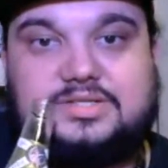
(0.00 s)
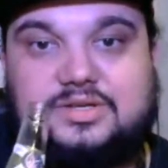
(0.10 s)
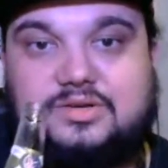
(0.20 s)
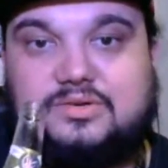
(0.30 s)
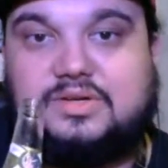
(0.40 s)

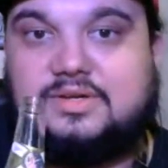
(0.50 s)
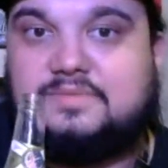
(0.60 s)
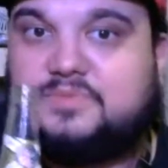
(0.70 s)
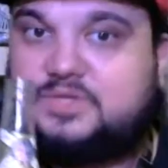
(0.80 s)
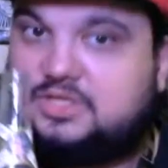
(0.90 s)
so
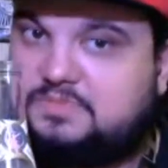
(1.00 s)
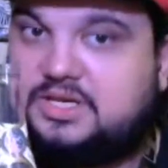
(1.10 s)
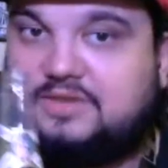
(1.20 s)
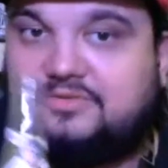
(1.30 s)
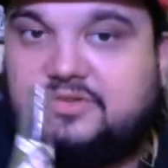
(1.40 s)
just be
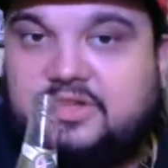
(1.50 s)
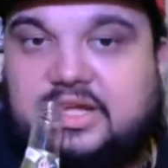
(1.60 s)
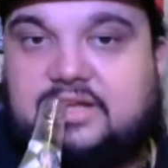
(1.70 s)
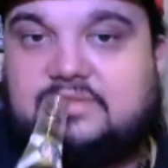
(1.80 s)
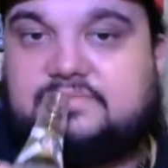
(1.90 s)
careful of that.